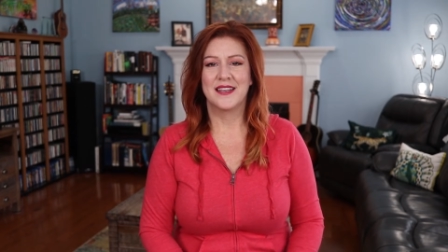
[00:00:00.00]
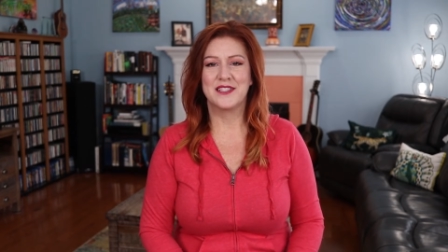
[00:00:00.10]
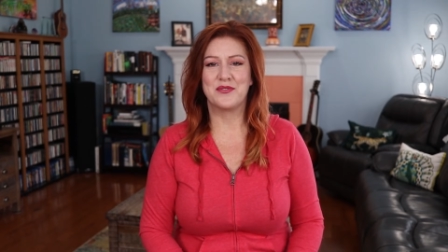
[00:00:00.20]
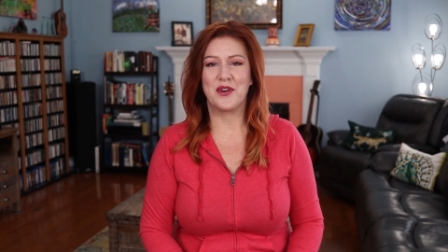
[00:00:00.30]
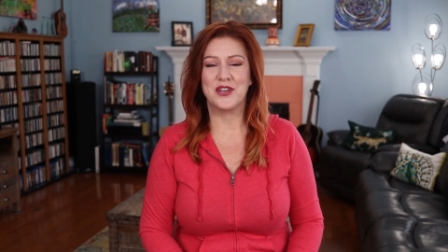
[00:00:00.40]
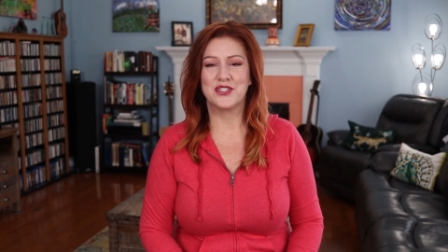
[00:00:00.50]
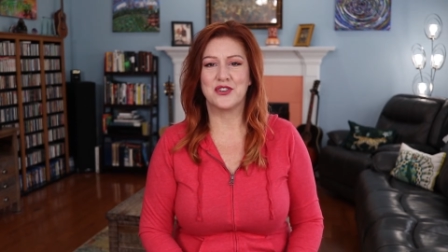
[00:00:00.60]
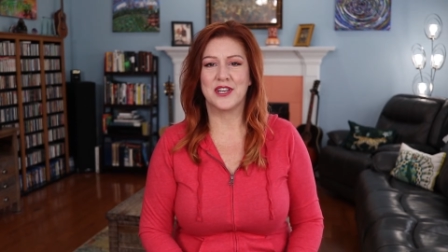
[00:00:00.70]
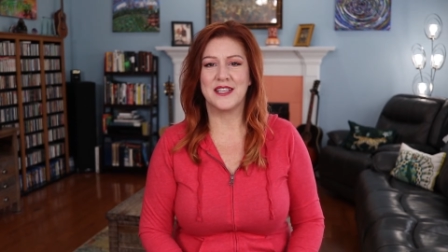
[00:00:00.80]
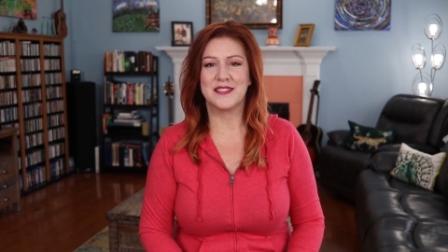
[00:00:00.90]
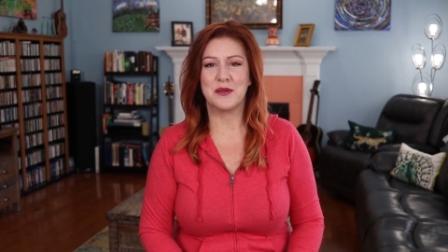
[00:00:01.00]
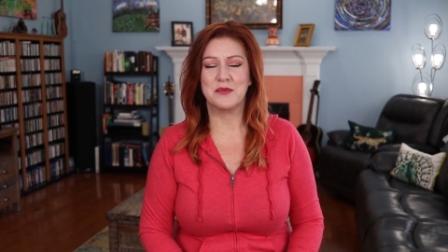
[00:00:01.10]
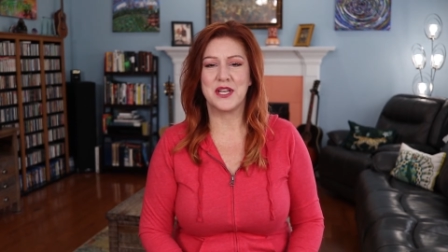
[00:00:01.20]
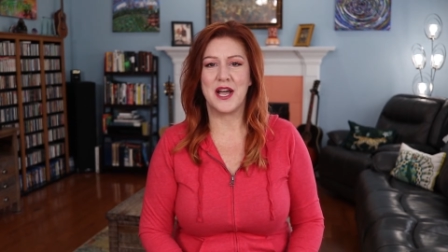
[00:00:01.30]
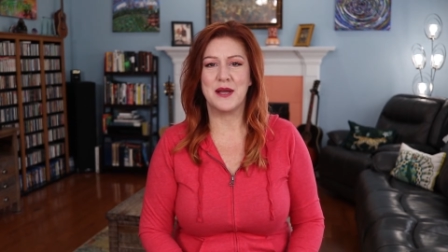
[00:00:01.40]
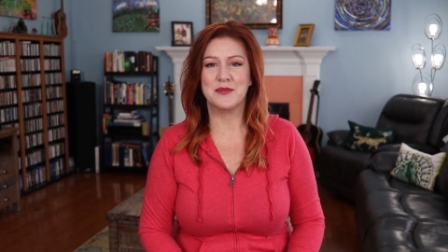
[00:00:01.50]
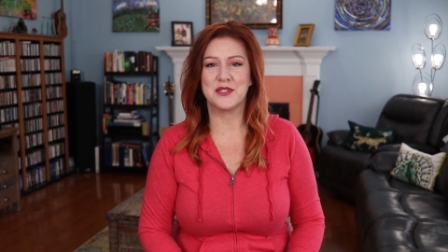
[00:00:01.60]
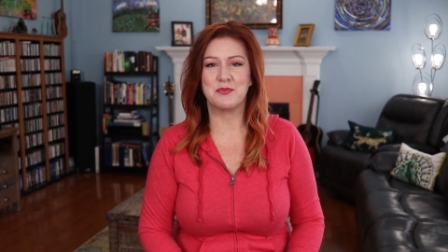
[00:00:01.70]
It's very tricky sometimes,